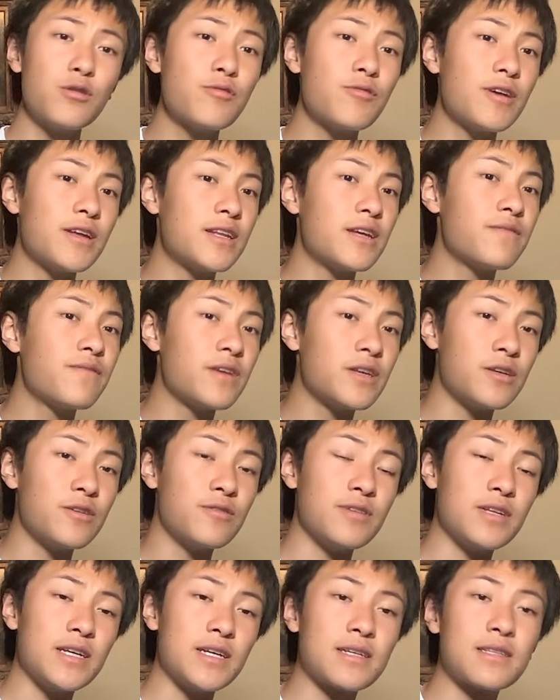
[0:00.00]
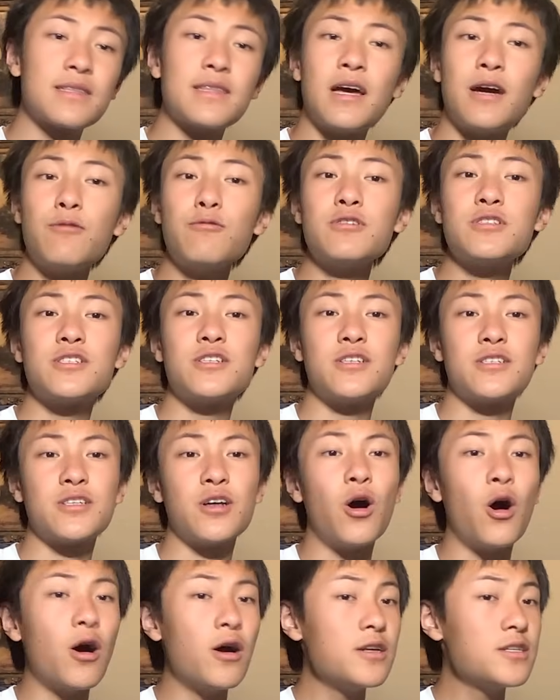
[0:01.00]
creative and unique that it was just
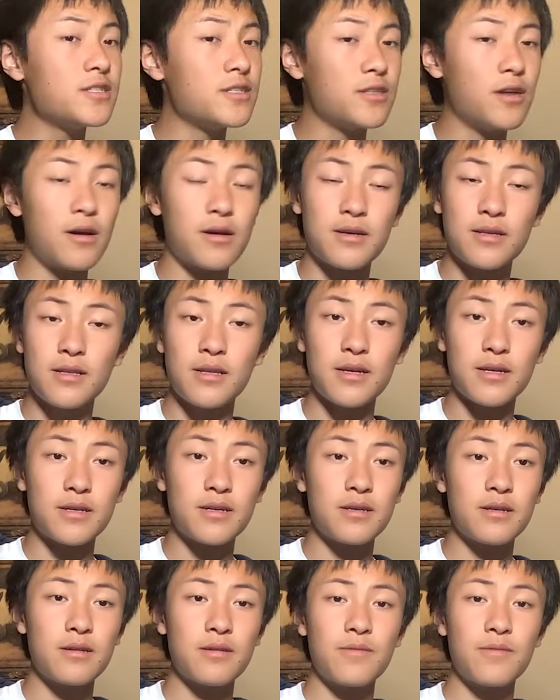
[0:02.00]
hard to not click.